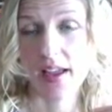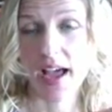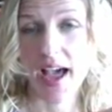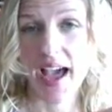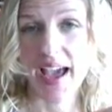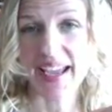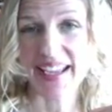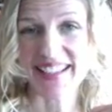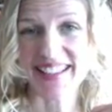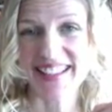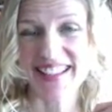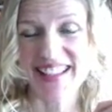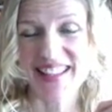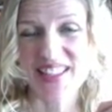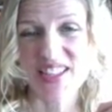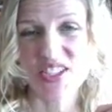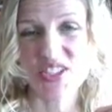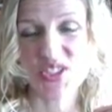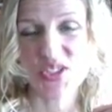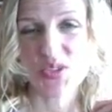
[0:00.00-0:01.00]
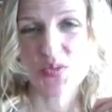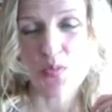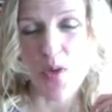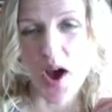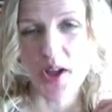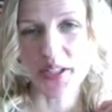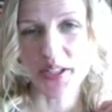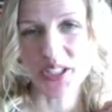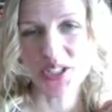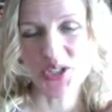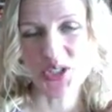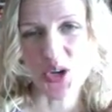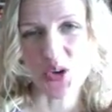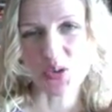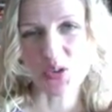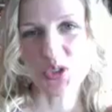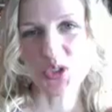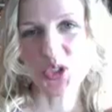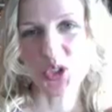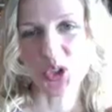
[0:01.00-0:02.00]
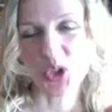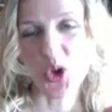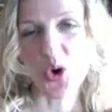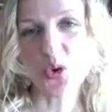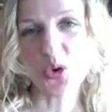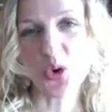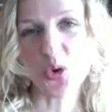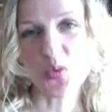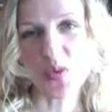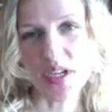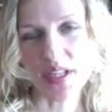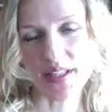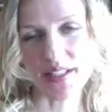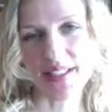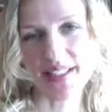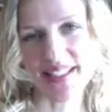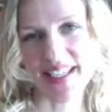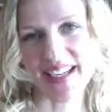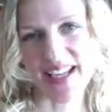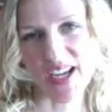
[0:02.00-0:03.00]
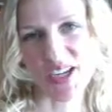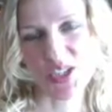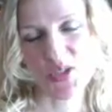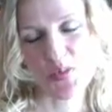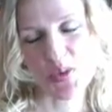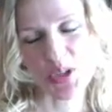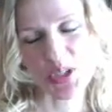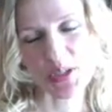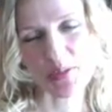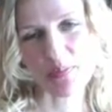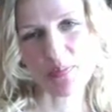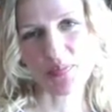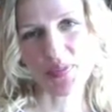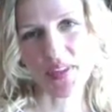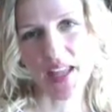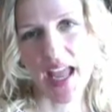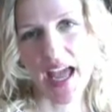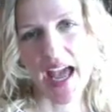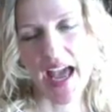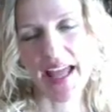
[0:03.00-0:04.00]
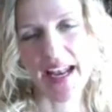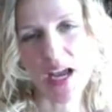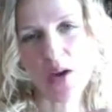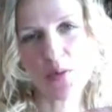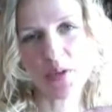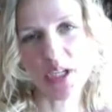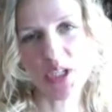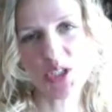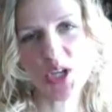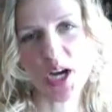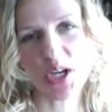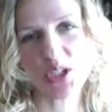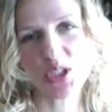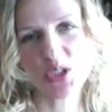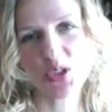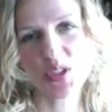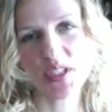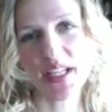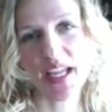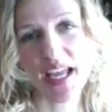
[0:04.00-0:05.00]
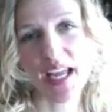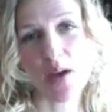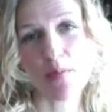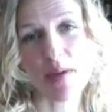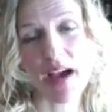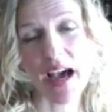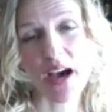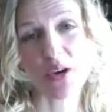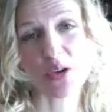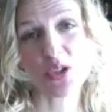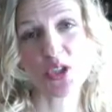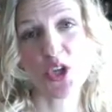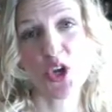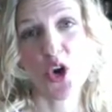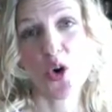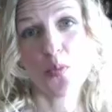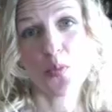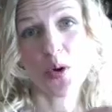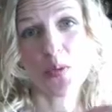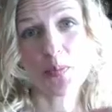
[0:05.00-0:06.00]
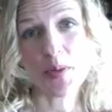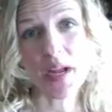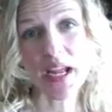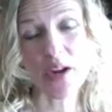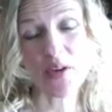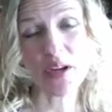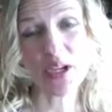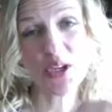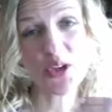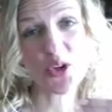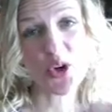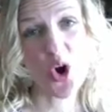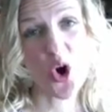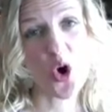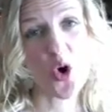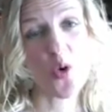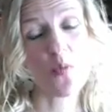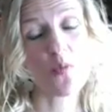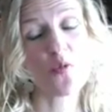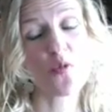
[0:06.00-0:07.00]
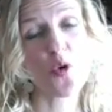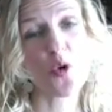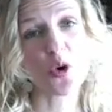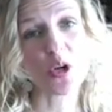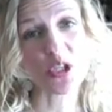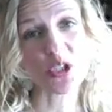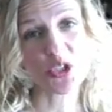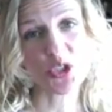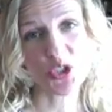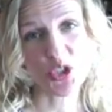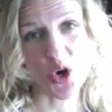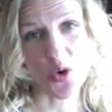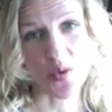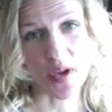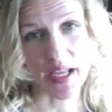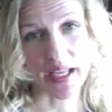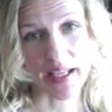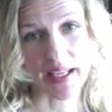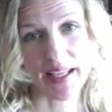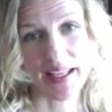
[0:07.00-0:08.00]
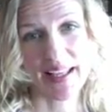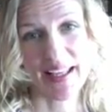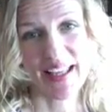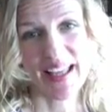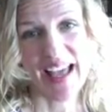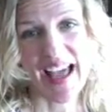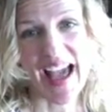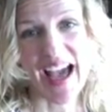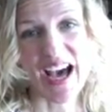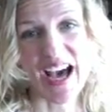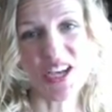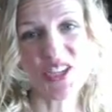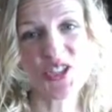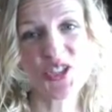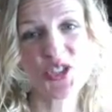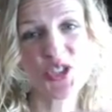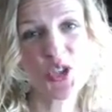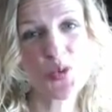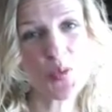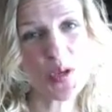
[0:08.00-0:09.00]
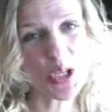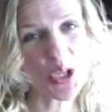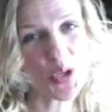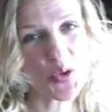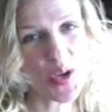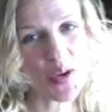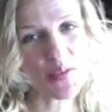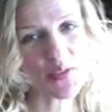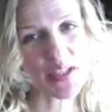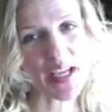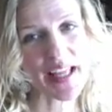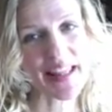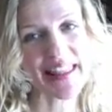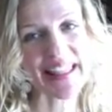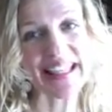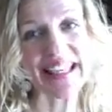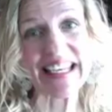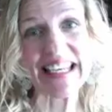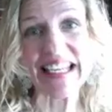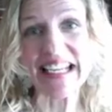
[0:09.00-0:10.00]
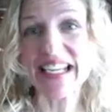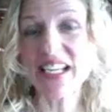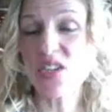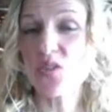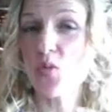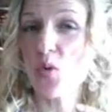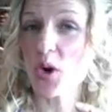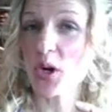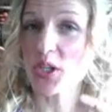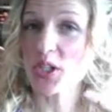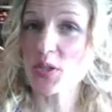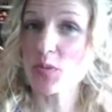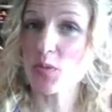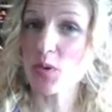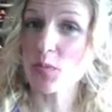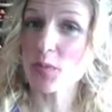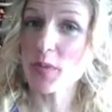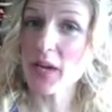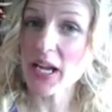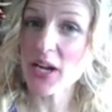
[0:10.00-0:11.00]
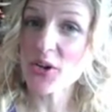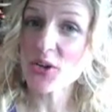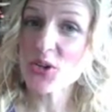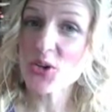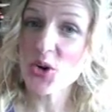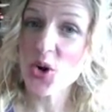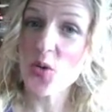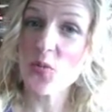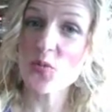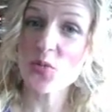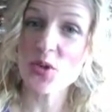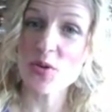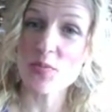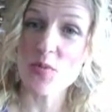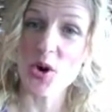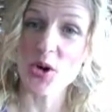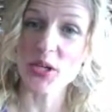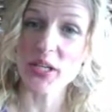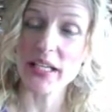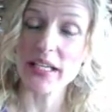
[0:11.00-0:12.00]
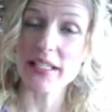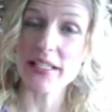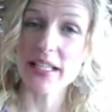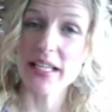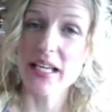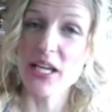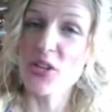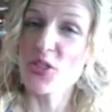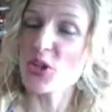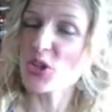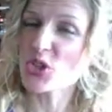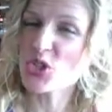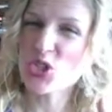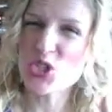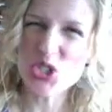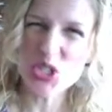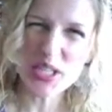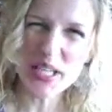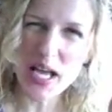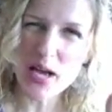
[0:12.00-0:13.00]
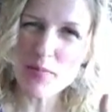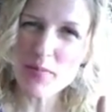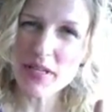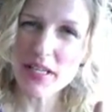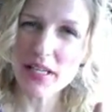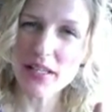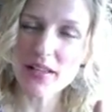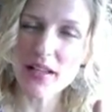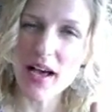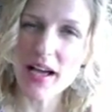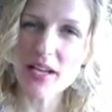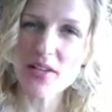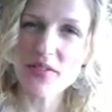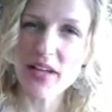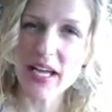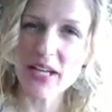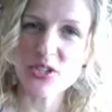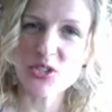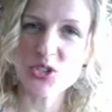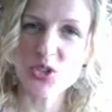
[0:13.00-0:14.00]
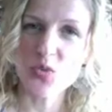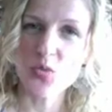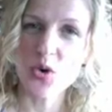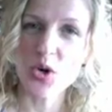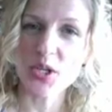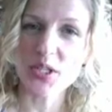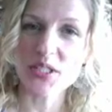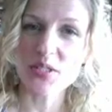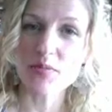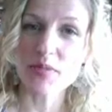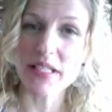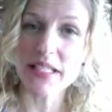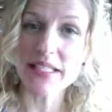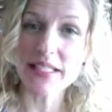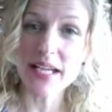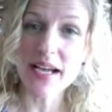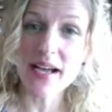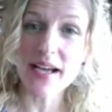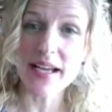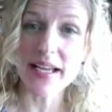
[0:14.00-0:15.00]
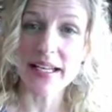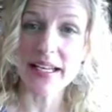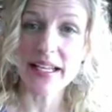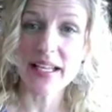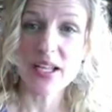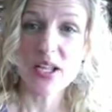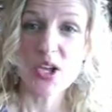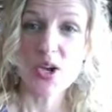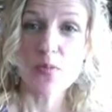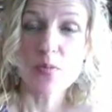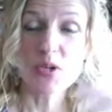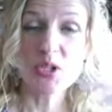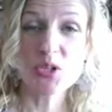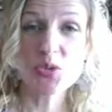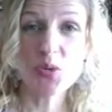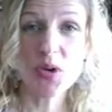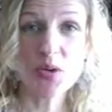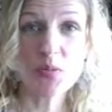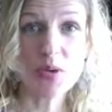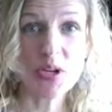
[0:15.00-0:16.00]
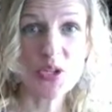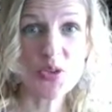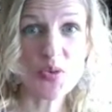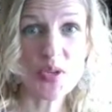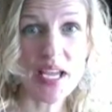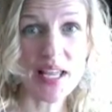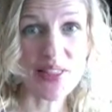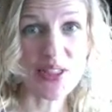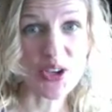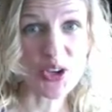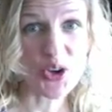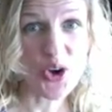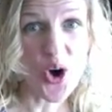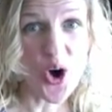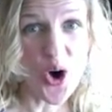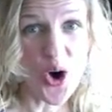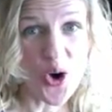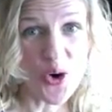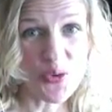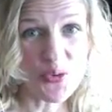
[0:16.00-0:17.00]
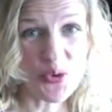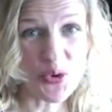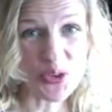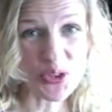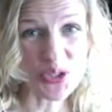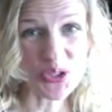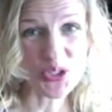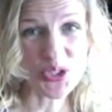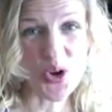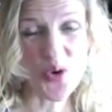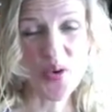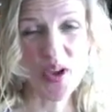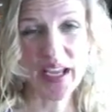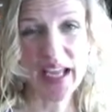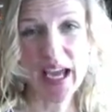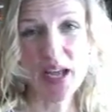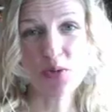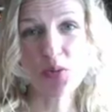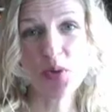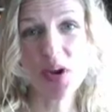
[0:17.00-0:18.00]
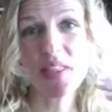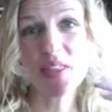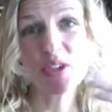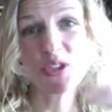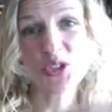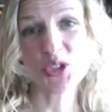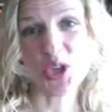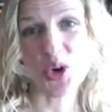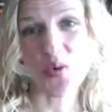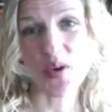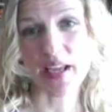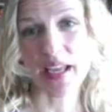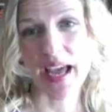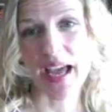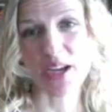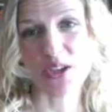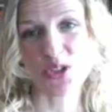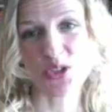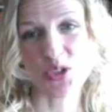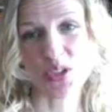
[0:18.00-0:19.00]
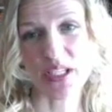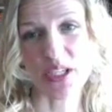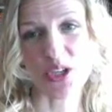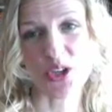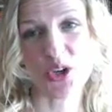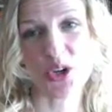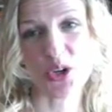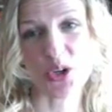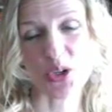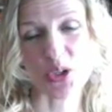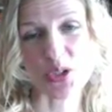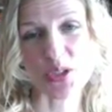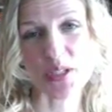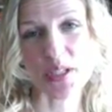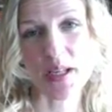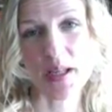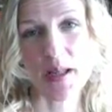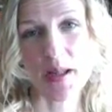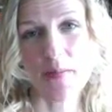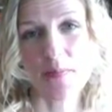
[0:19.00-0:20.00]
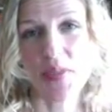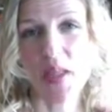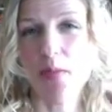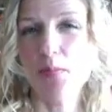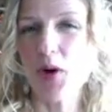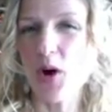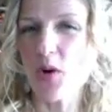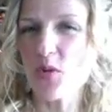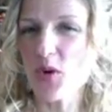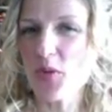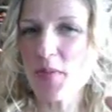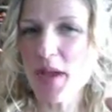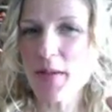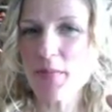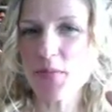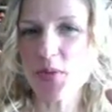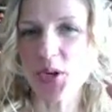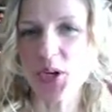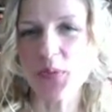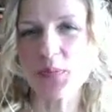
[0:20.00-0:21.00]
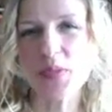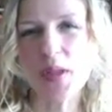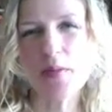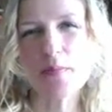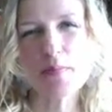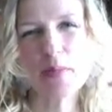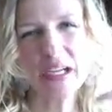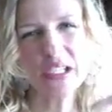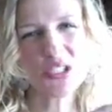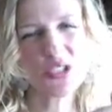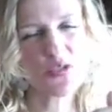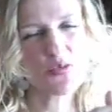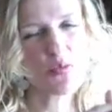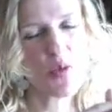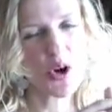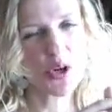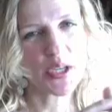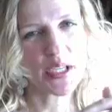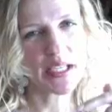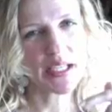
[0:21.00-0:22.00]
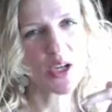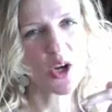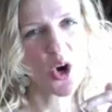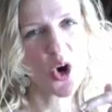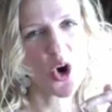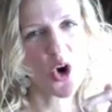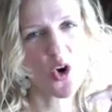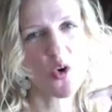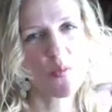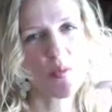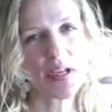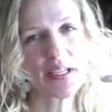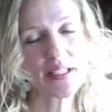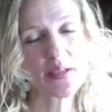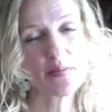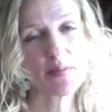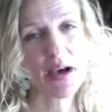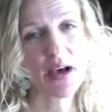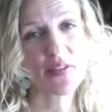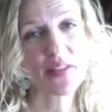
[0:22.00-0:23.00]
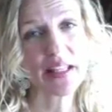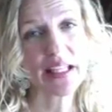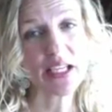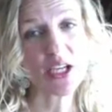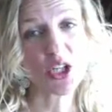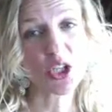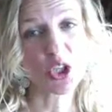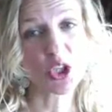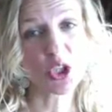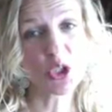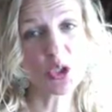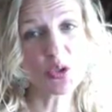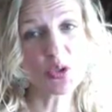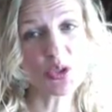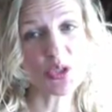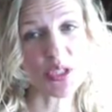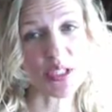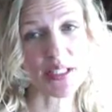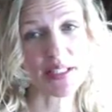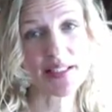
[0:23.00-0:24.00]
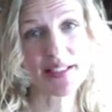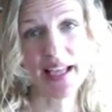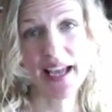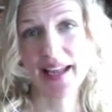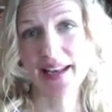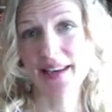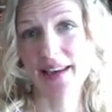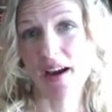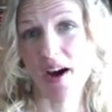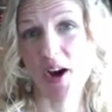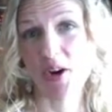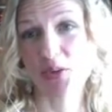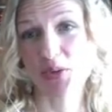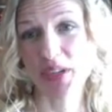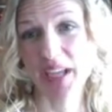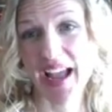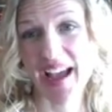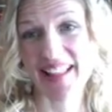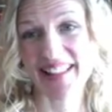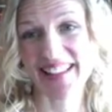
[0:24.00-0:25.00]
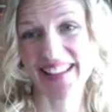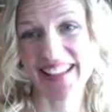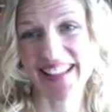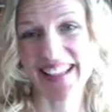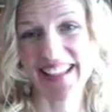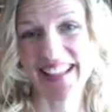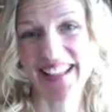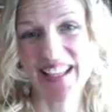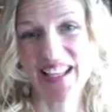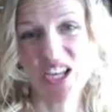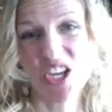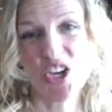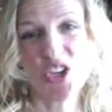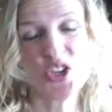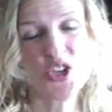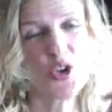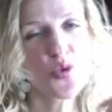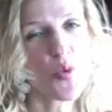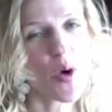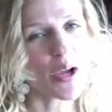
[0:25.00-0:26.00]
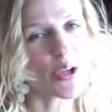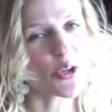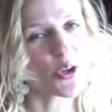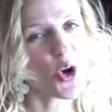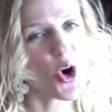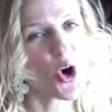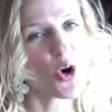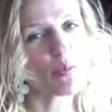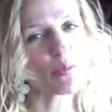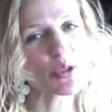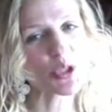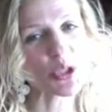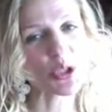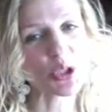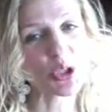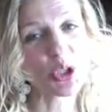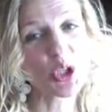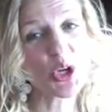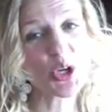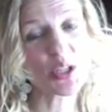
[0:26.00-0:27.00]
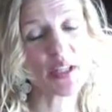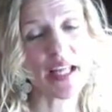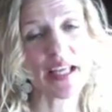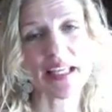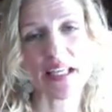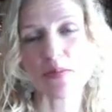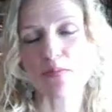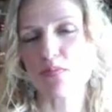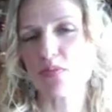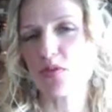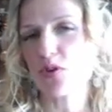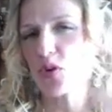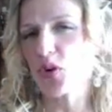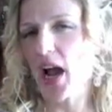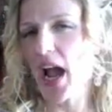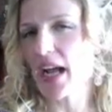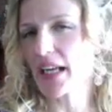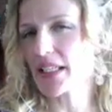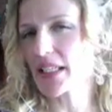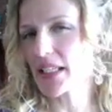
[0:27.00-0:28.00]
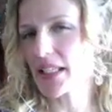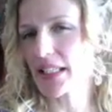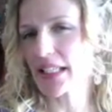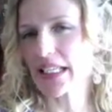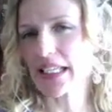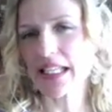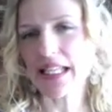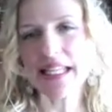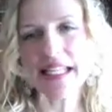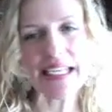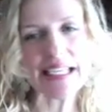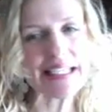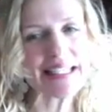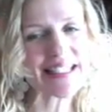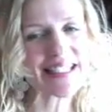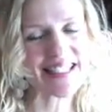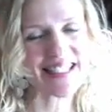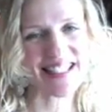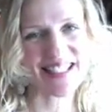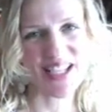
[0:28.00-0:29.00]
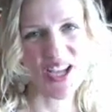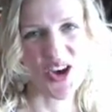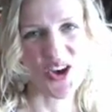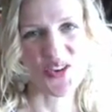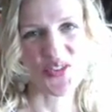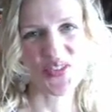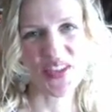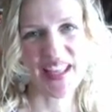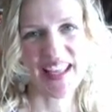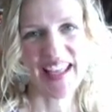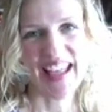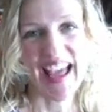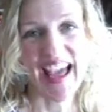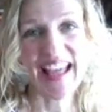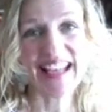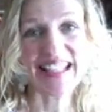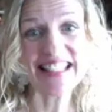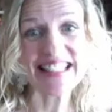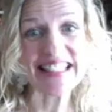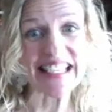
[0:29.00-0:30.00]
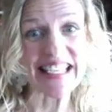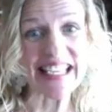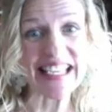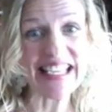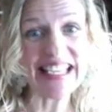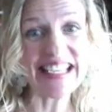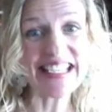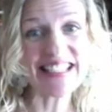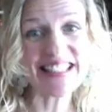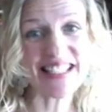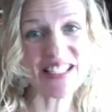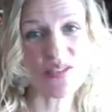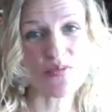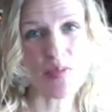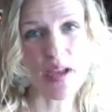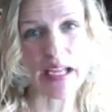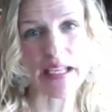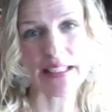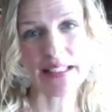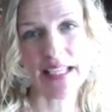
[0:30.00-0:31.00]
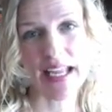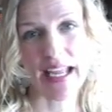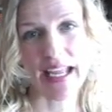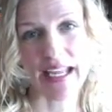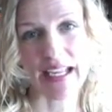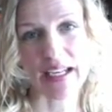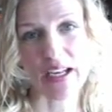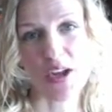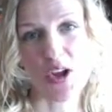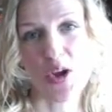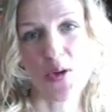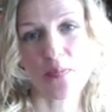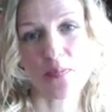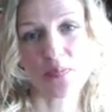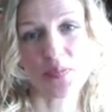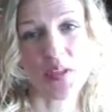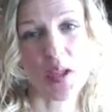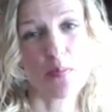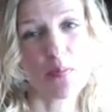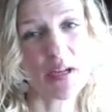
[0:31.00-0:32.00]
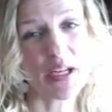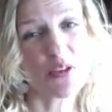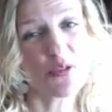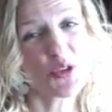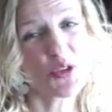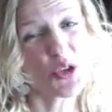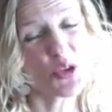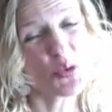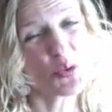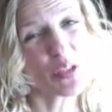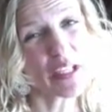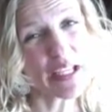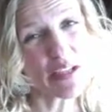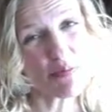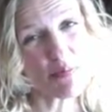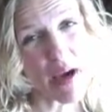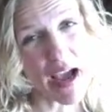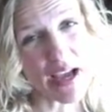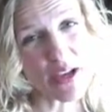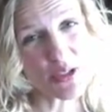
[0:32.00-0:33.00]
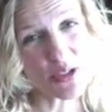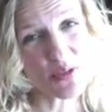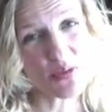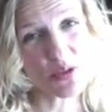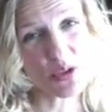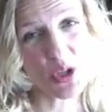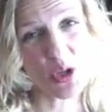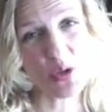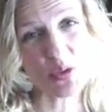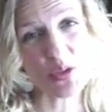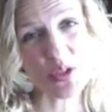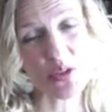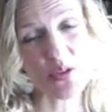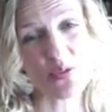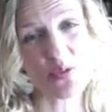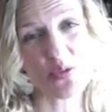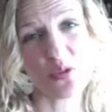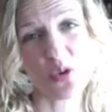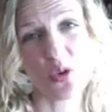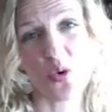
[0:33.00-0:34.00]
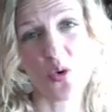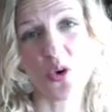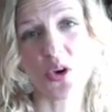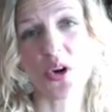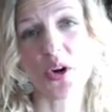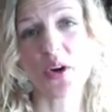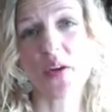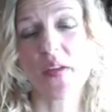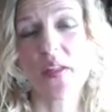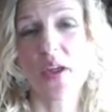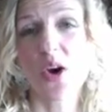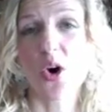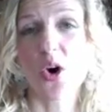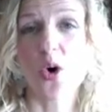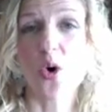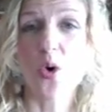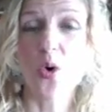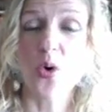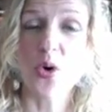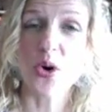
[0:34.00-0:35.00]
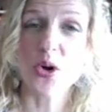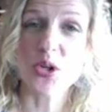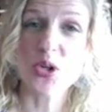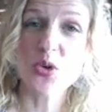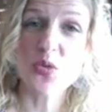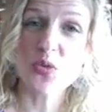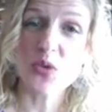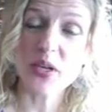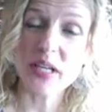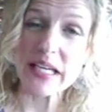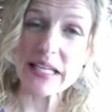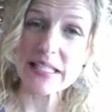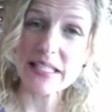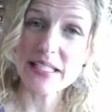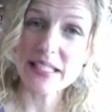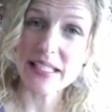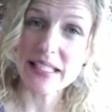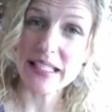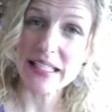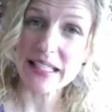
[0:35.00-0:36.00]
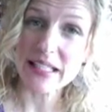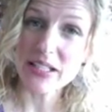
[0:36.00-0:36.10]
Hi, this is Molly Jones, your local real estate expert, and I want to talk to you today about preparing your home for a showing. Assuming you have done the needed work to prepare your home for the market, there should not be a lot of extra work to be done between when you get the call for the showing and when the showing actually occurs. But remember, much of marketing a home is about the illusions and not reality. You want your home to look like it practically cleans itself and is easy to maintain. But if you leave piles of clothes on the floor or you forget to